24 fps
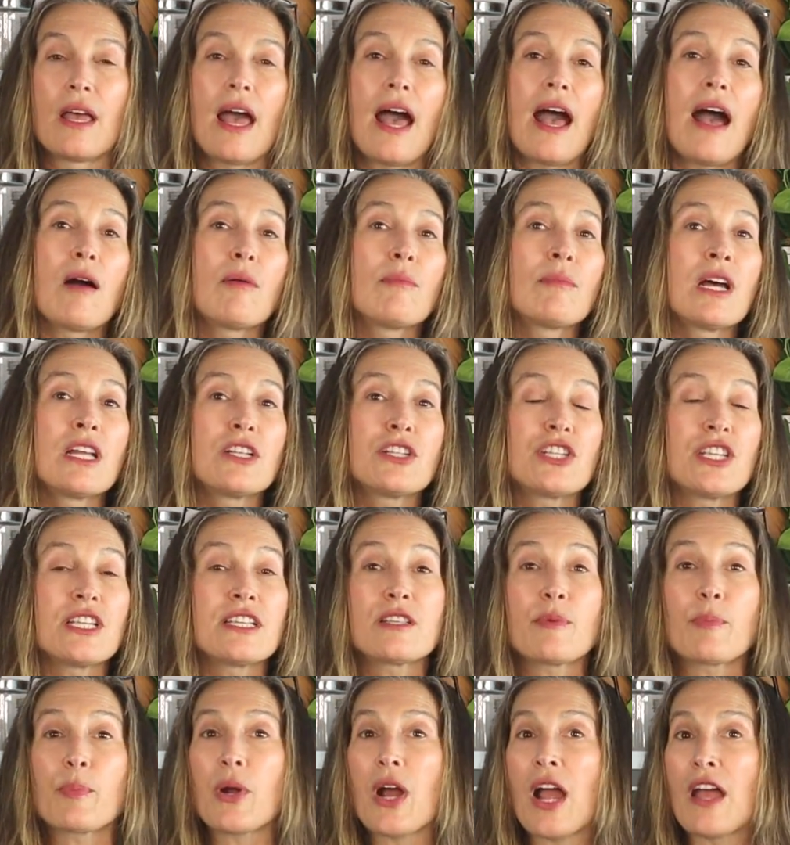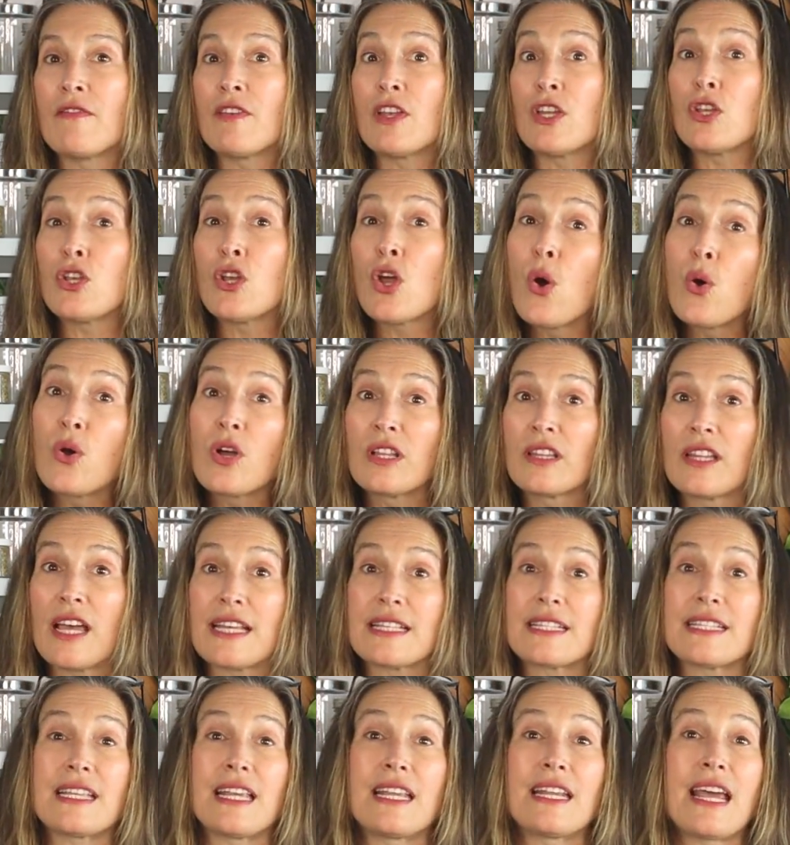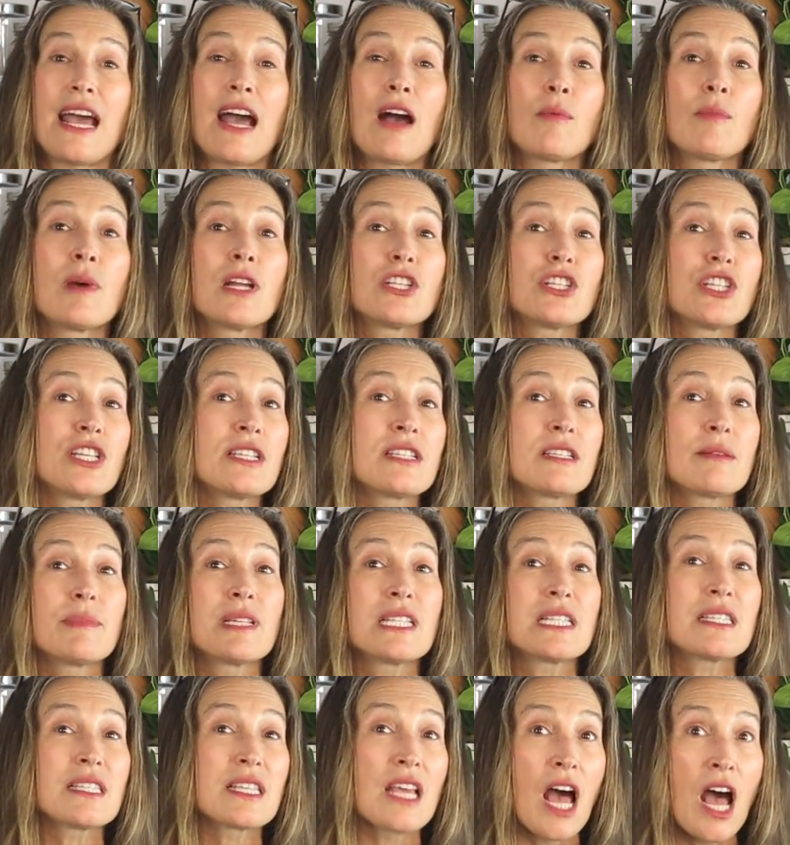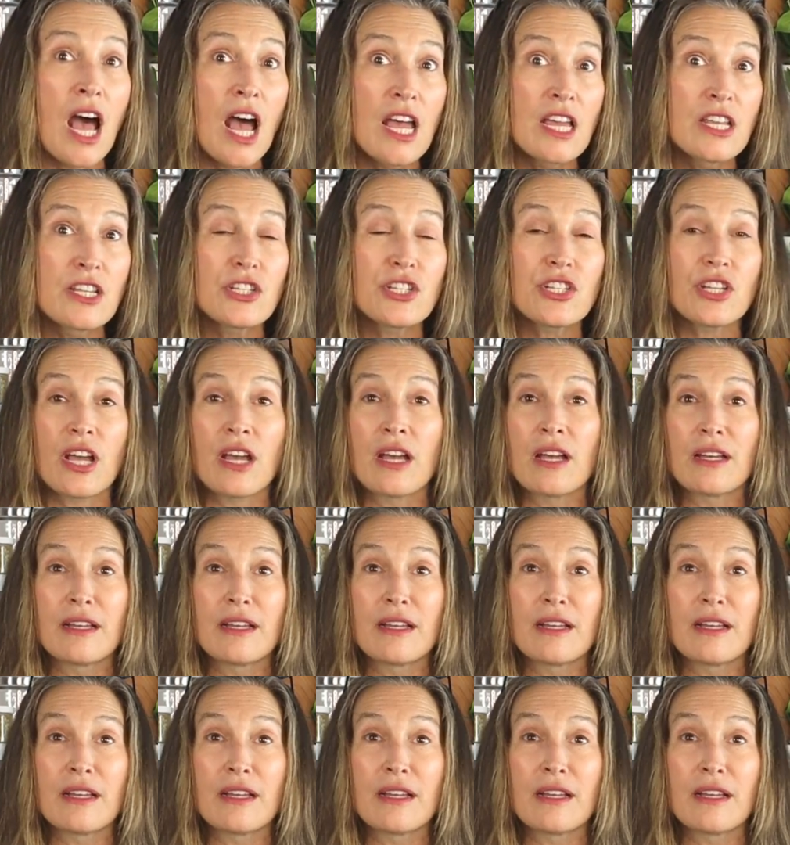How much is a private yoga lesson? How much is a massage